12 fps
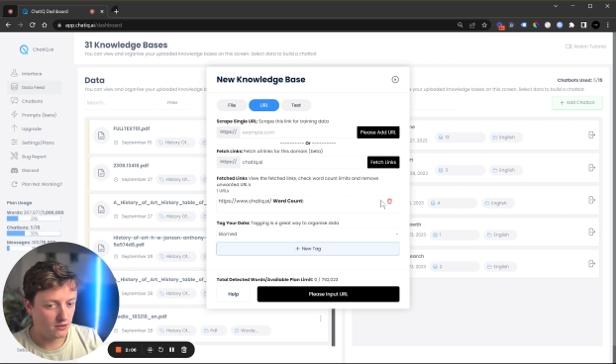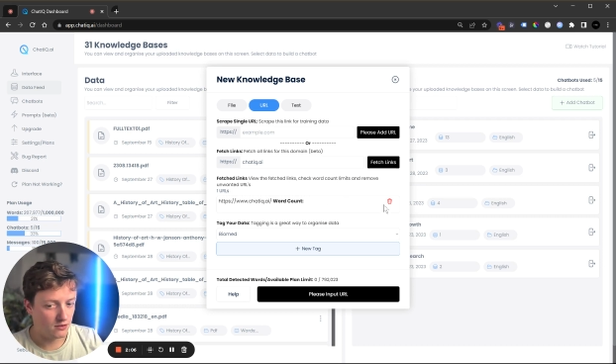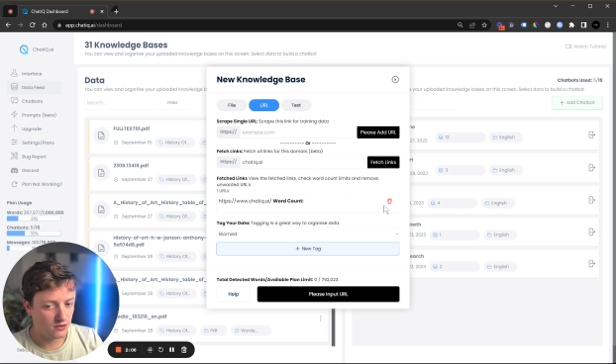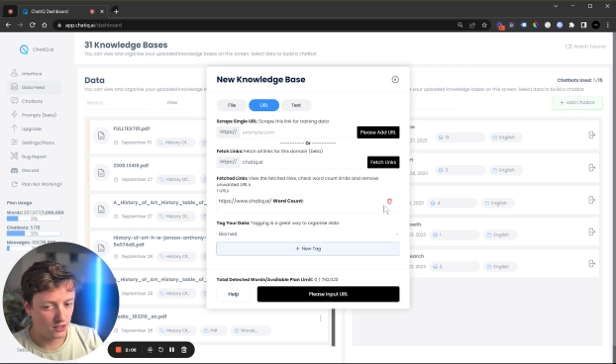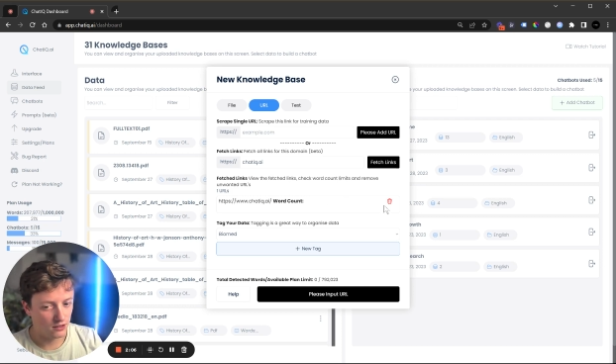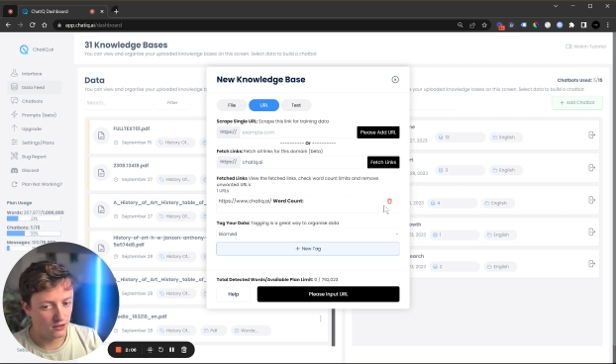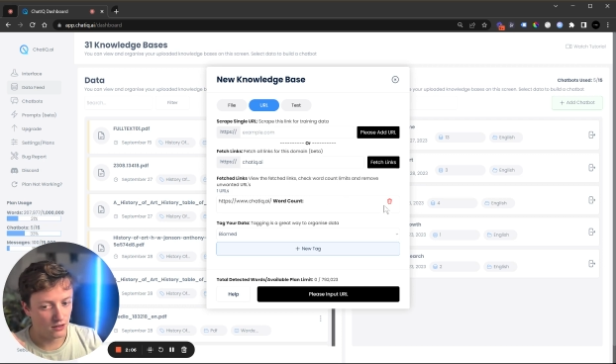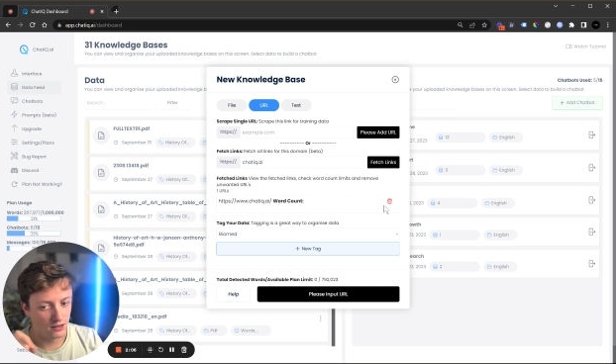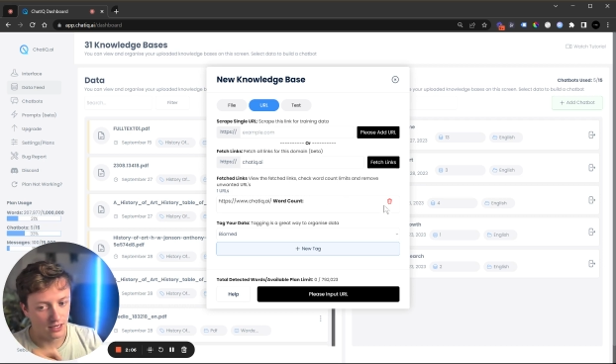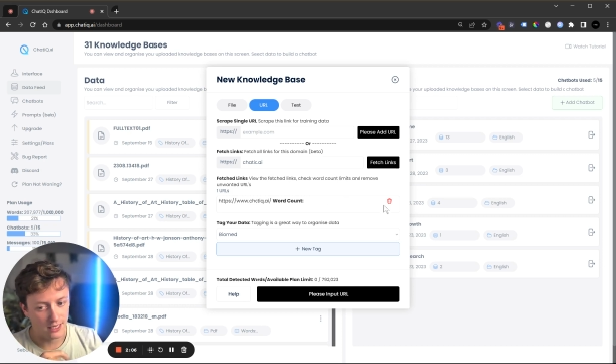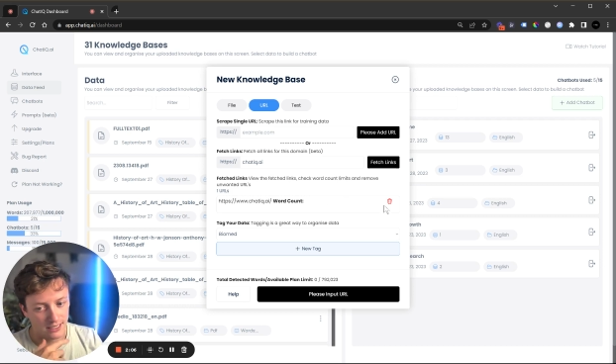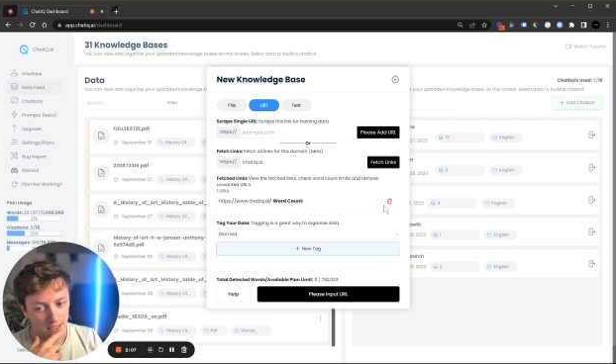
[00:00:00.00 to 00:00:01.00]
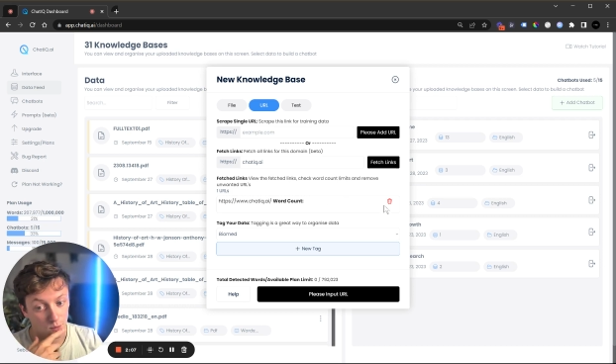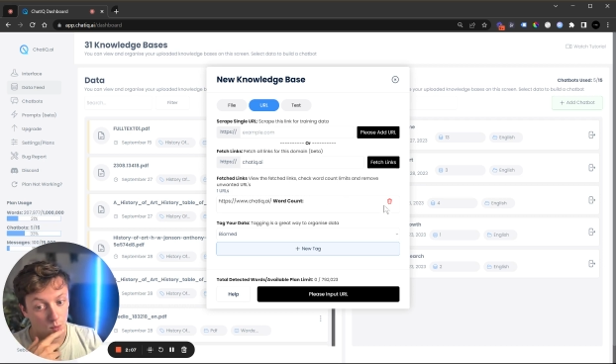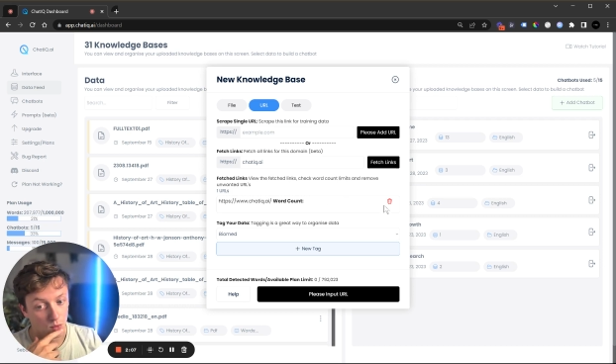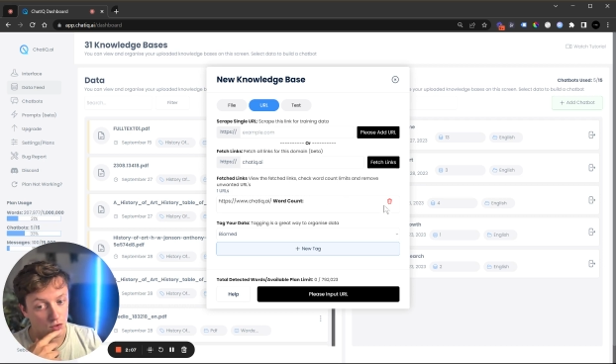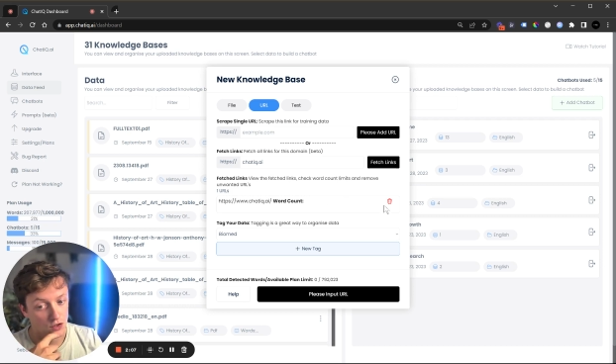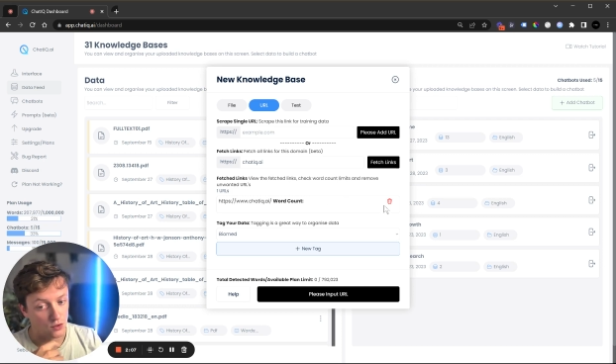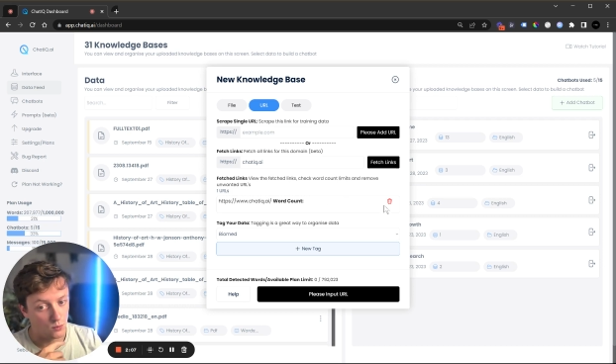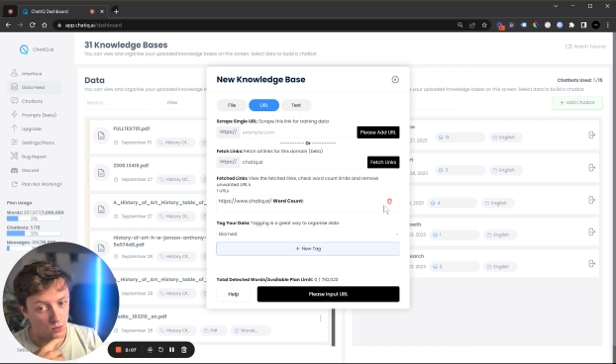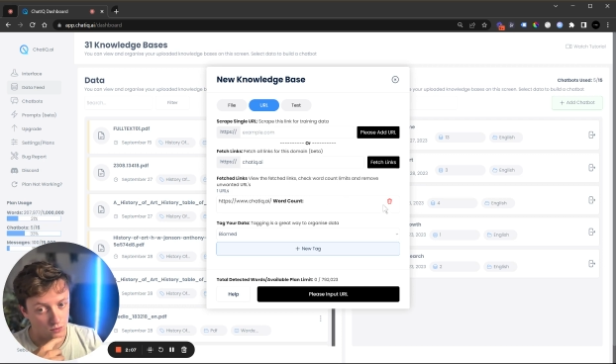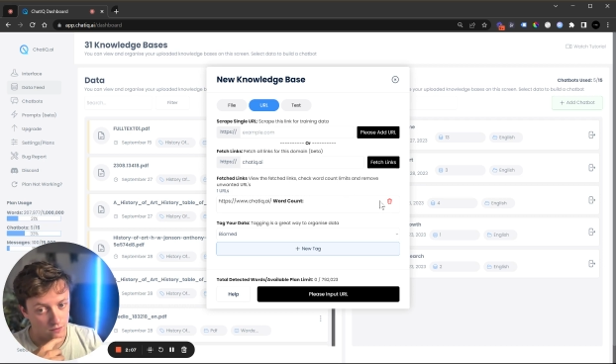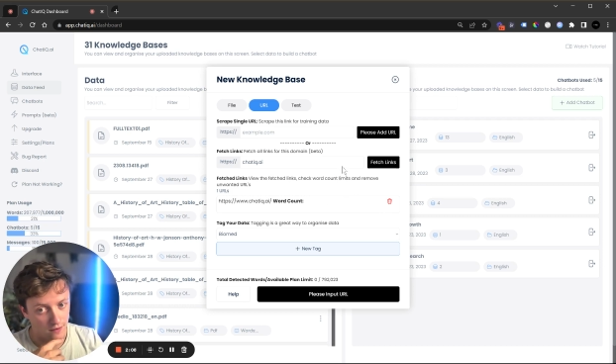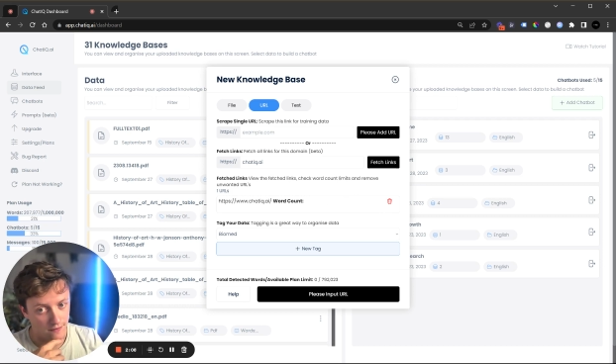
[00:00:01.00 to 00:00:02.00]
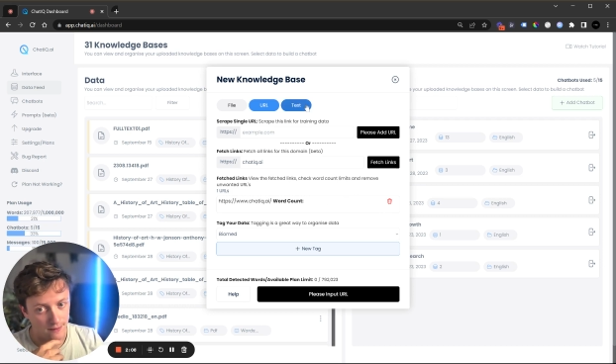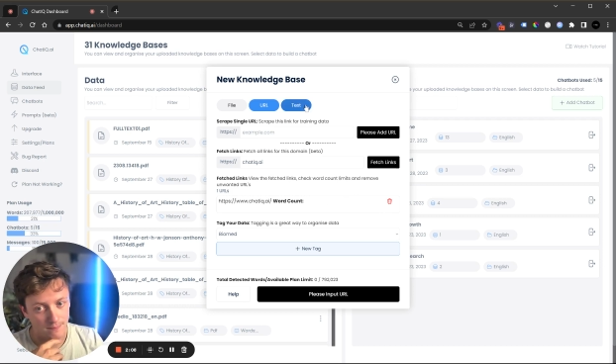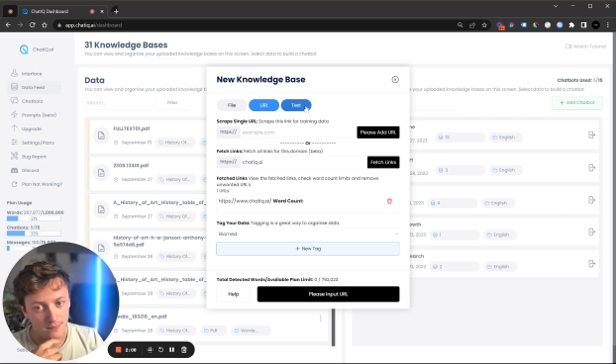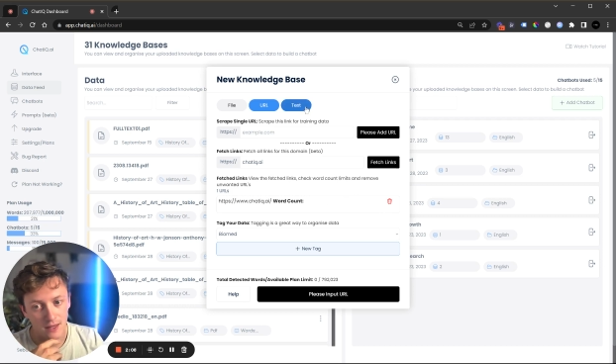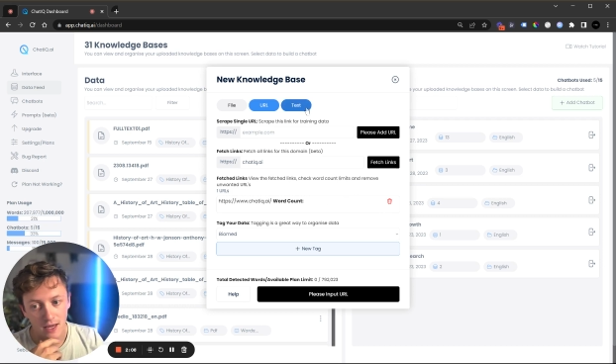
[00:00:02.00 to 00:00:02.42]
singular link if we want to, once we've done that.